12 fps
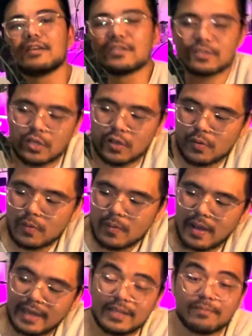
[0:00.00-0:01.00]
so
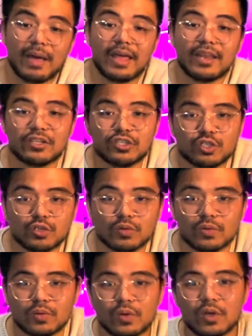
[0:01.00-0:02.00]
I did manage
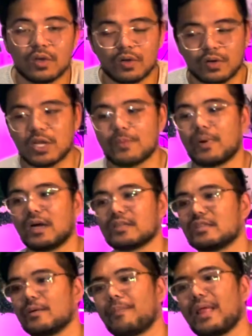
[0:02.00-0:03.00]
to repot
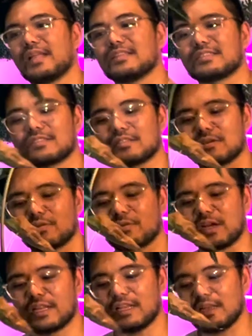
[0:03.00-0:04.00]
the plants
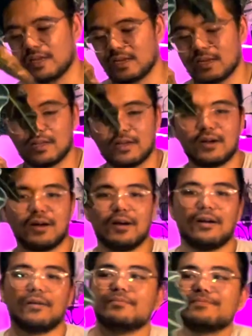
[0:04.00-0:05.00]
already.
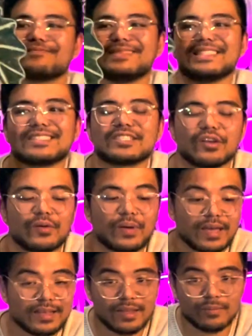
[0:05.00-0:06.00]
Um, so
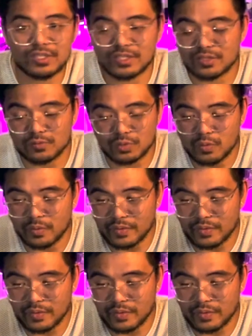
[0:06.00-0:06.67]
again, let me just do a